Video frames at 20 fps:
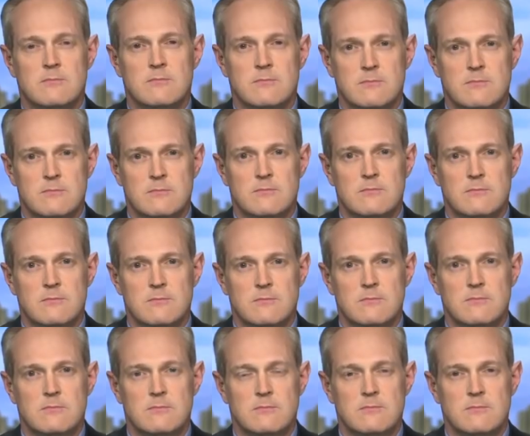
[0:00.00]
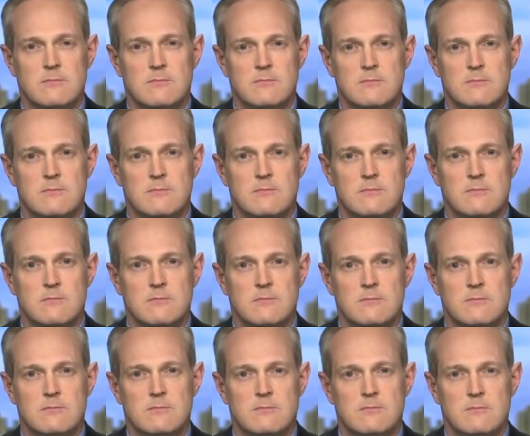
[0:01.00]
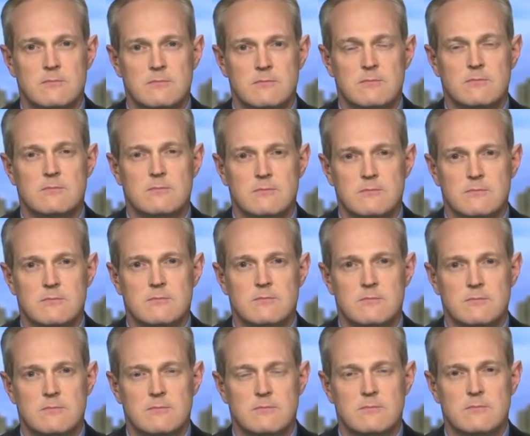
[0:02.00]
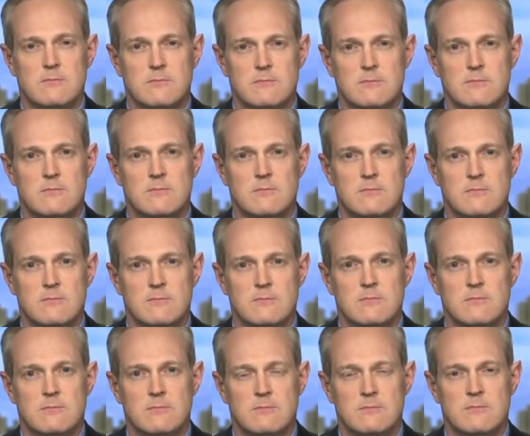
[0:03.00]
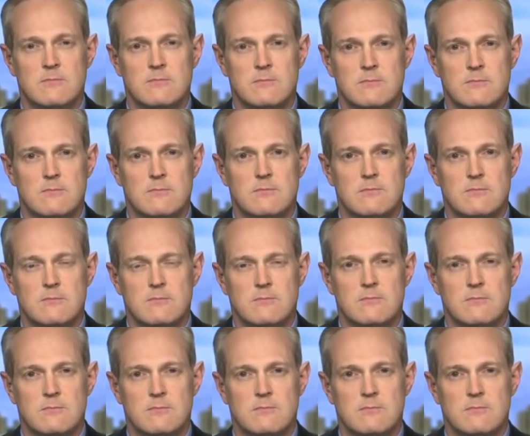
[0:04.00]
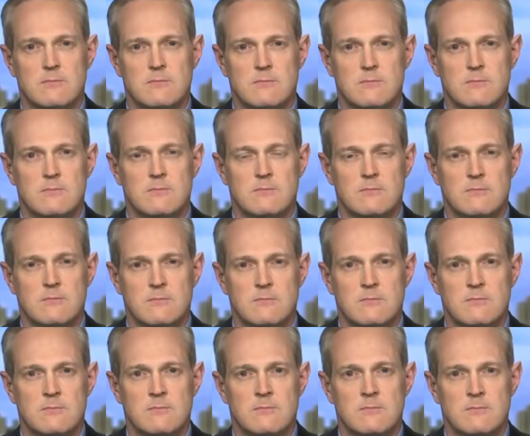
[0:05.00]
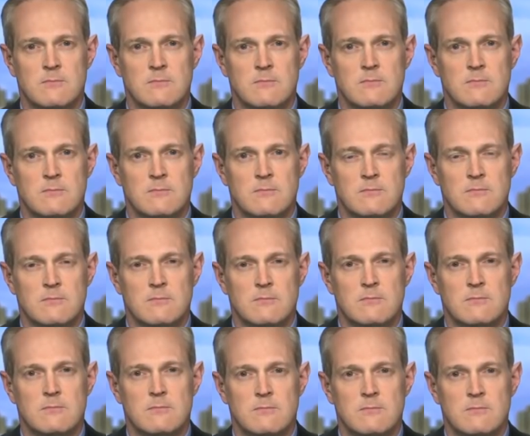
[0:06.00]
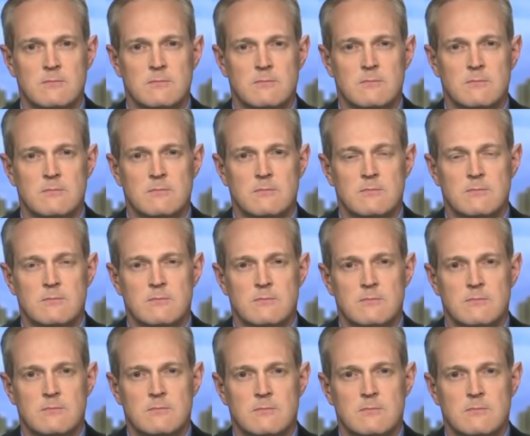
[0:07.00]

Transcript: (not speaking)